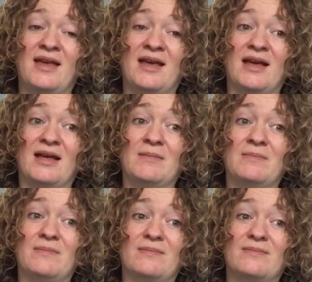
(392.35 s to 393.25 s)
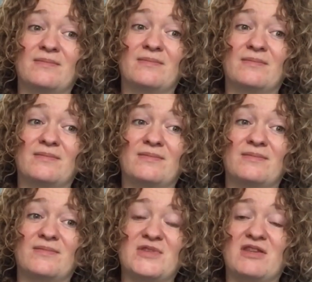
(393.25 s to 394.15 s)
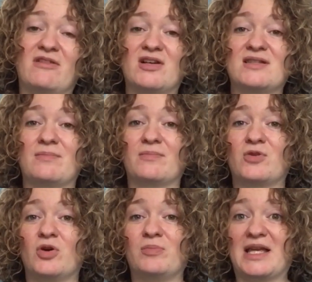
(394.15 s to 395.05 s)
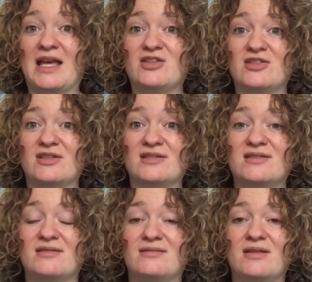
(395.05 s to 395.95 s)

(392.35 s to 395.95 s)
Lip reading: So there are some complications.